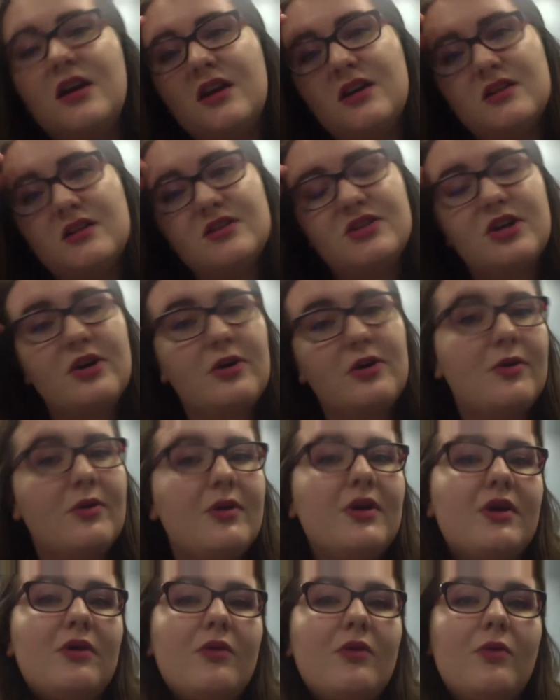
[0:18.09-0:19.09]
So
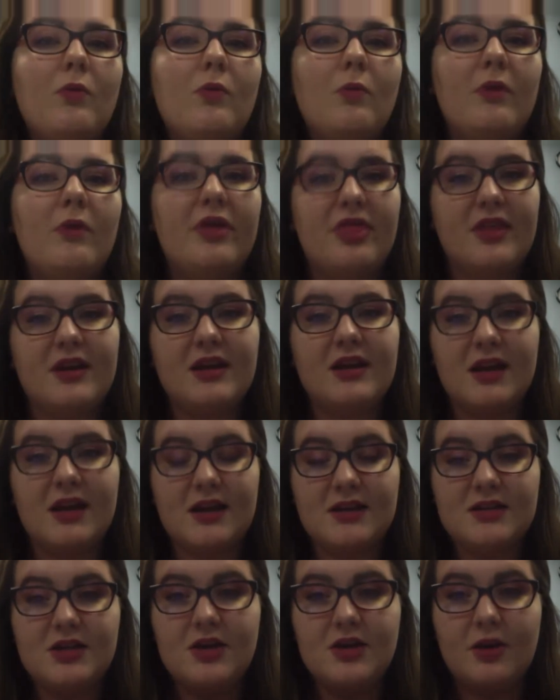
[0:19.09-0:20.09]
within getting
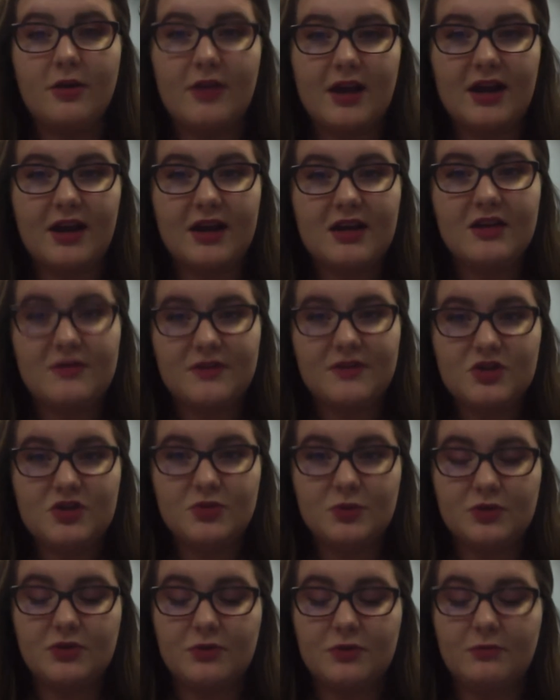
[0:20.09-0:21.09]
to know that
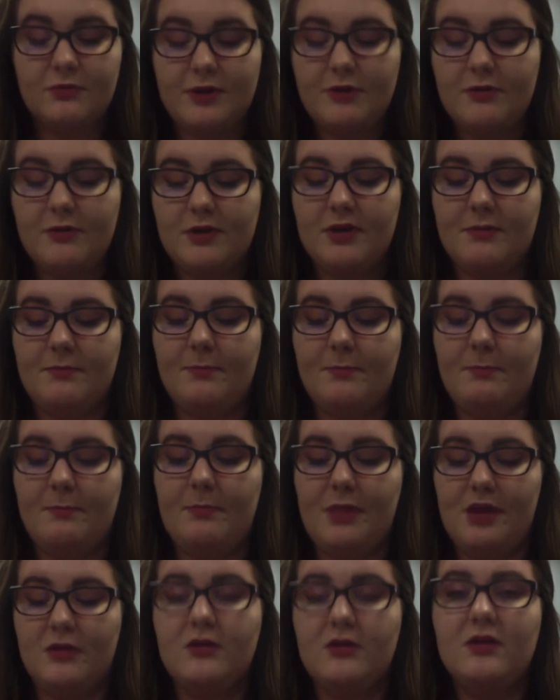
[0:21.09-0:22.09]
individual, we would
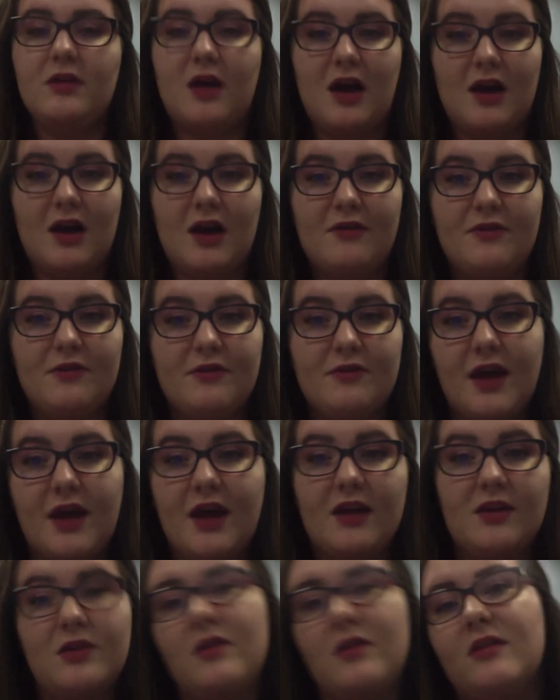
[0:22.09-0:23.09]
build off of
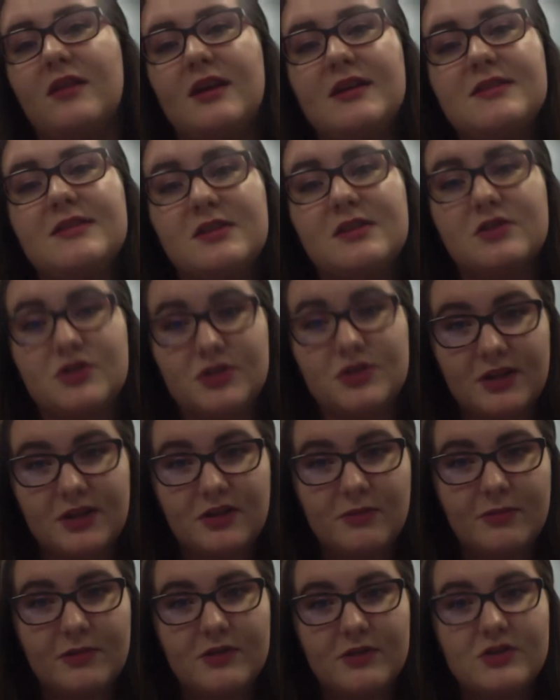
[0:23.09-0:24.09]
that utilizing
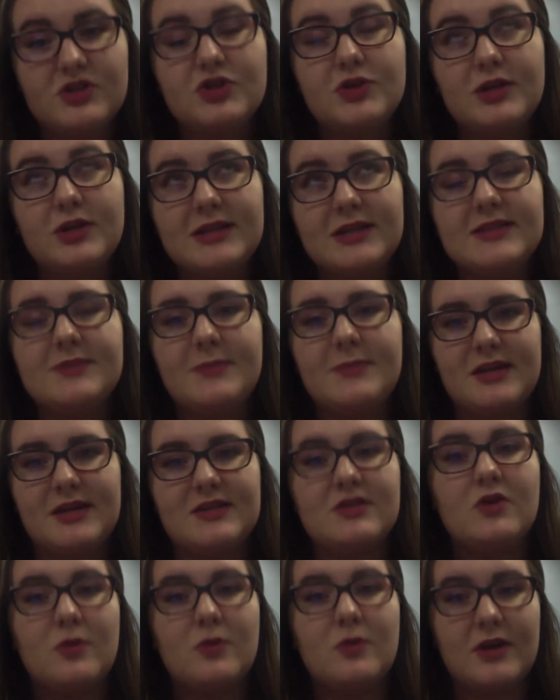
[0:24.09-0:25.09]

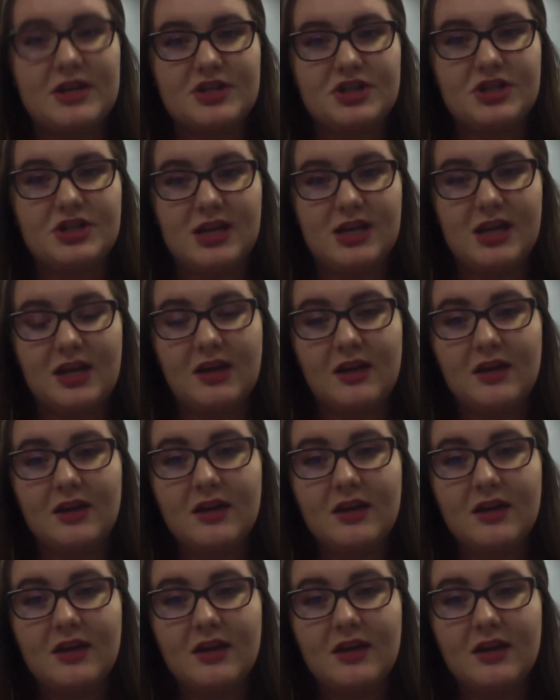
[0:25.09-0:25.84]
strengths-based questioning